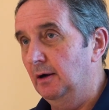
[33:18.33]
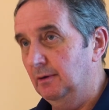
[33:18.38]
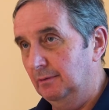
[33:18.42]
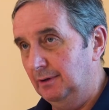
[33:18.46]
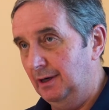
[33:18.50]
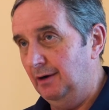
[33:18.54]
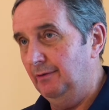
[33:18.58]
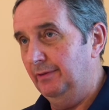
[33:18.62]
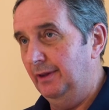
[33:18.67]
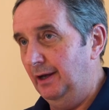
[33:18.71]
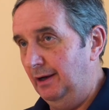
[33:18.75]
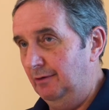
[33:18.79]

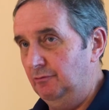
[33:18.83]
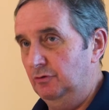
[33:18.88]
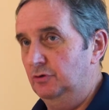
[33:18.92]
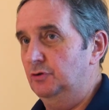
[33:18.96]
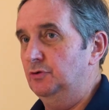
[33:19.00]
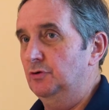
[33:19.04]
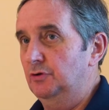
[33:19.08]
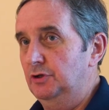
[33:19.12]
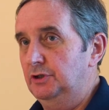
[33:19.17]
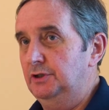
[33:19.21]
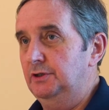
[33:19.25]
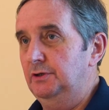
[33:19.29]
how that
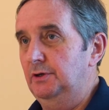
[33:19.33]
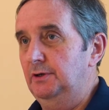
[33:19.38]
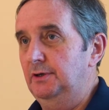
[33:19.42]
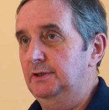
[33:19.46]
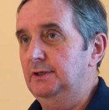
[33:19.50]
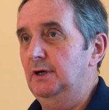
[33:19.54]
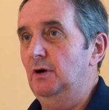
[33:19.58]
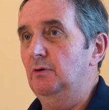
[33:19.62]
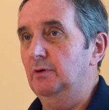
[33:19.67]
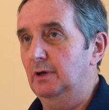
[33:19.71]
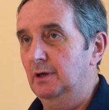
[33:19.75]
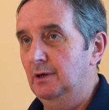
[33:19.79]
resource turns
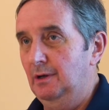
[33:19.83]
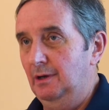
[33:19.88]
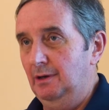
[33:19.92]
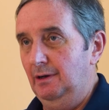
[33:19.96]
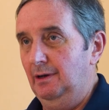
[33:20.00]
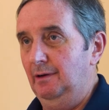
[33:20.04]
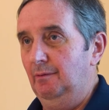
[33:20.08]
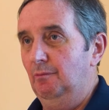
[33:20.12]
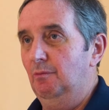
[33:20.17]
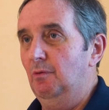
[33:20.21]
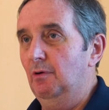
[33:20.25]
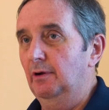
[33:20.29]
out,
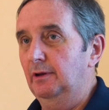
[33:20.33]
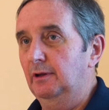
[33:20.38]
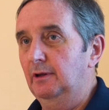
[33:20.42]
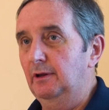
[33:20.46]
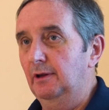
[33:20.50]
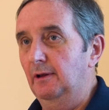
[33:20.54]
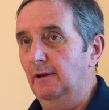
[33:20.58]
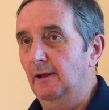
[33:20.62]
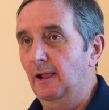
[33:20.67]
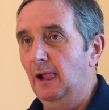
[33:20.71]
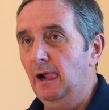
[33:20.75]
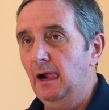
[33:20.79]
and what
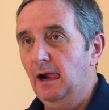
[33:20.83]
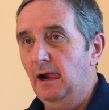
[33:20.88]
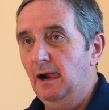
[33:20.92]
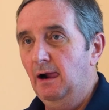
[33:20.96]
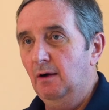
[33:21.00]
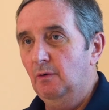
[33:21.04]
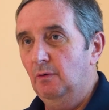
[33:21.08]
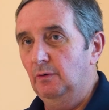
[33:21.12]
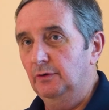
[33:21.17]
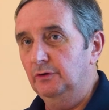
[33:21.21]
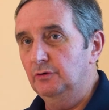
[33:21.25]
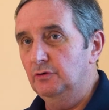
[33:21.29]
the
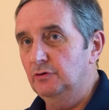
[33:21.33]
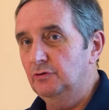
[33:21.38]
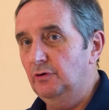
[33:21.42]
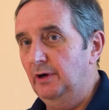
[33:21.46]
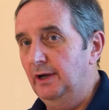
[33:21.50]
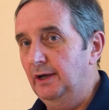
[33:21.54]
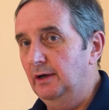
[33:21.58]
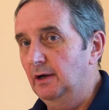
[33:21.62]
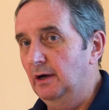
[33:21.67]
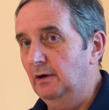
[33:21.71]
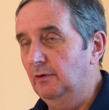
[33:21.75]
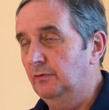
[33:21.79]

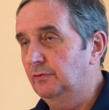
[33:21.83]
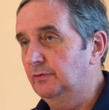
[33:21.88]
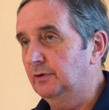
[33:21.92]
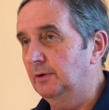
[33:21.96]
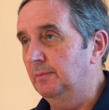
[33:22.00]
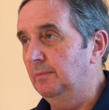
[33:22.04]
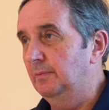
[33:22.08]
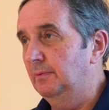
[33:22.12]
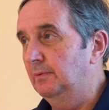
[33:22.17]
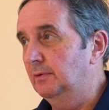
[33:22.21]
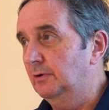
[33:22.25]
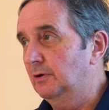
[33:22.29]
trade-offs,
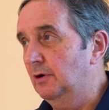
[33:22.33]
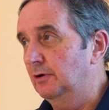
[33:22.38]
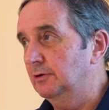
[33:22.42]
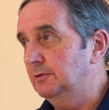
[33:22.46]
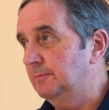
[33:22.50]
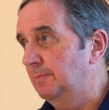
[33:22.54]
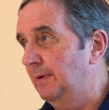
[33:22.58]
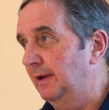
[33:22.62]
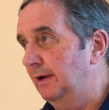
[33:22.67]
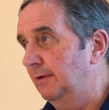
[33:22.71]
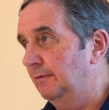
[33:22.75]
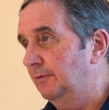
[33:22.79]
the
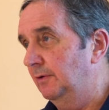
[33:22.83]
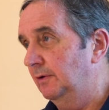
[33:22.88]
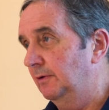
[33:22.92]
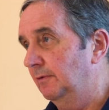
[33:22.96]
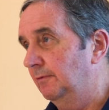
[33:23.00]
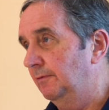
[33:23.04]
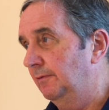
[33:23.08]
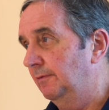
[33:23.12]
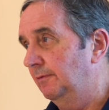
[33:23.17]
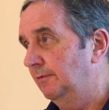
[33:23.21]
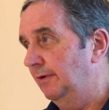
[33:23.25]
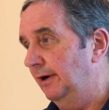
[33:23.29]
cost-benefit of
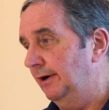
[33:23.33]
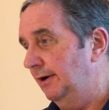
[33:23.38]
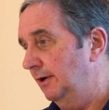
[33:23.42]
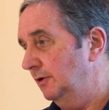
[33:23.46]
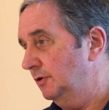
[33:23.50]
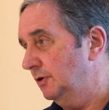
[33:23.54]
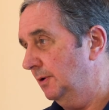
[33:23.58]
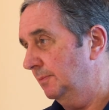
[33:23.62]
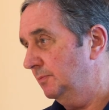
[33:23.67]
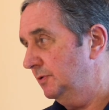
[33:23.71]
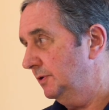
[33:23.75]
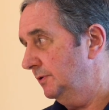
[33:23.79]

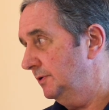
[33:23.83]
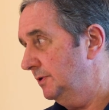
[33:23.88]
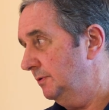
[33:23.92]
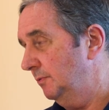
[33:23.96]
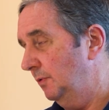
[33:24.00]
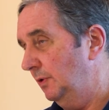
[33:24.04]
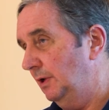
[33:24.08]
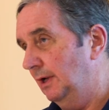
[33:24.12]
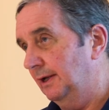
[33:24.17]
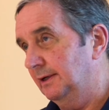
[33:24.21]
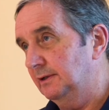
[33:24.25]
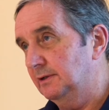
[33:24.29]
various options that
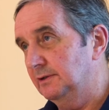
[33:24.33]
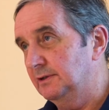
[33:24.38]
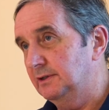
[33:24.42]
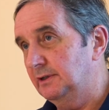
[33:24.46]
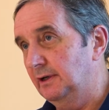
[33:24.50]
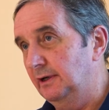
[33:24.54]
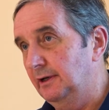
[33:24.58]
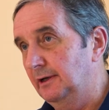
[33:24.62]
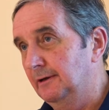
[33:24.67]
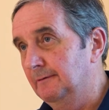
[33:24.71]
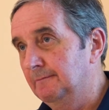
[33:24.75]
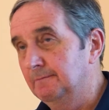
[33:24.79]
we'd like to
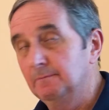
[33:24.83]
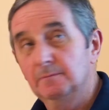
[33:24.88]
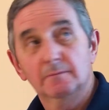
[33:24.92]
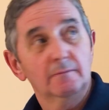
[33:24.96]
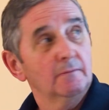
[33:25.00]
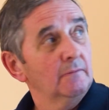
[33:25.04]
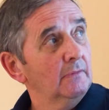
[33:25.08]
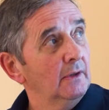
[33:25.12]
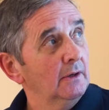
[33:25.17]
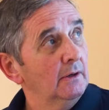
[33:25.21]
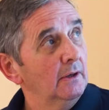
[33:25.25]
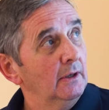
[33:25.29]
study.
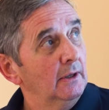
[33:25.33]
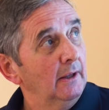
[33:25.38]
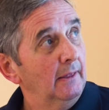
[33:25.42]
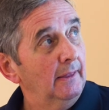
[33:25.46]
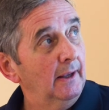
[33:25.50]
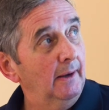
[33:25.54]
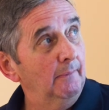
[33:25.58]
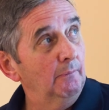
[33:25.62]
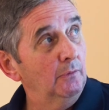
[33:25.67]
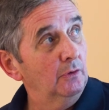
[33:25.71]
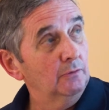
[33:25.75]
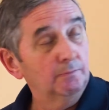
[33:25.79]

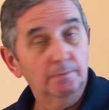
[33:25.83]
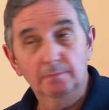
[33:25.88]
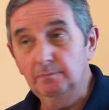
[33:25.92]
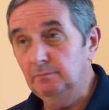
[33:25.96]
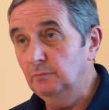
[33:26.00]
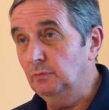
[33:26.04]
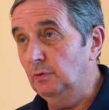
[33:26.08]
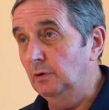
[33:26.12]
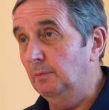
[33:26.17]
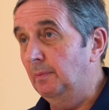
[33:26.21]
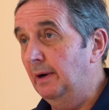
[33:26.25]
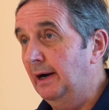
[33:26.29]
Then
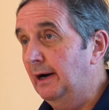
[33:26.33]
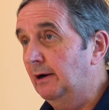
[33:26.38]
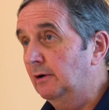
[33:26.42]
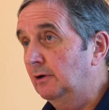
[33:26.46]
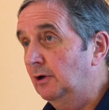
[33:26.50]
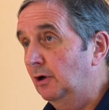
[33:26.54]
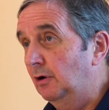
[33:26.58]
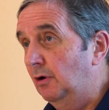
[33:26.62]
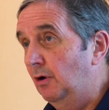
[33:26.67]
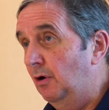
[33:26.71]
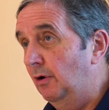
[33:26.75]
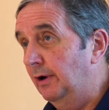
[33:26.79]
we'll
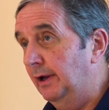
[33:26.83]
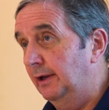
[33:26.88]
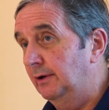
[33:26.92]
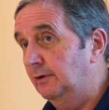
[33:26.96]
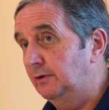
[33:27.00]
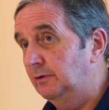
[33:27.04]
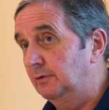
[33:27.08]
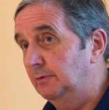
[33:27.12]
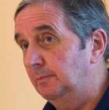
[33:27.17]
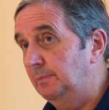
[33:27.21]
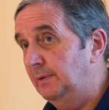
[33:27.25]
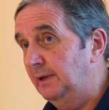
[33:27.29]
barrel along
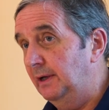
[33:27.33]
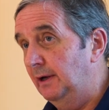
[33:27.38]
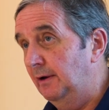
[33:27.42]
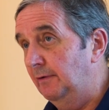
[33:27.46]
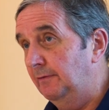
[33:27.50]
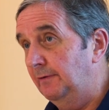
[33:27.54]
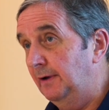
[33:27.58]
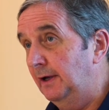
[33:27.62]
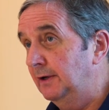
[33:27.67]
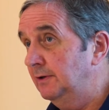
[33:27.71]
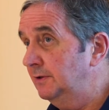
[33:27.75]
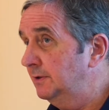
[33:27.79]
into
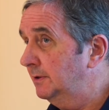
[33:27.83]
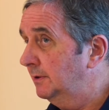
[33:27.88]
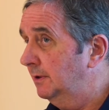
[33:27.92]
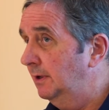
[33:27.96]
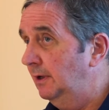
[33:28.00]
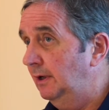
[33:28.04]
PFS,